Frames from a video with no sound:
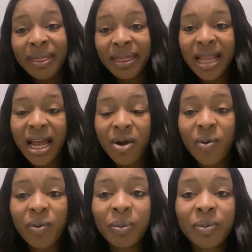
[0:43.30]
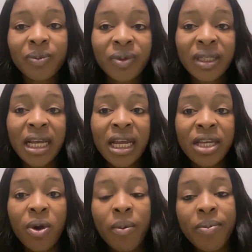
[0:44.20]
now
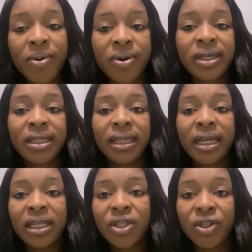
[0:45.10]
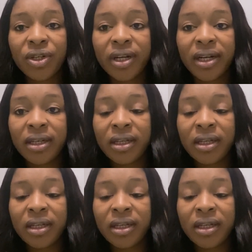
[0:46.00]
young boys in Nigeria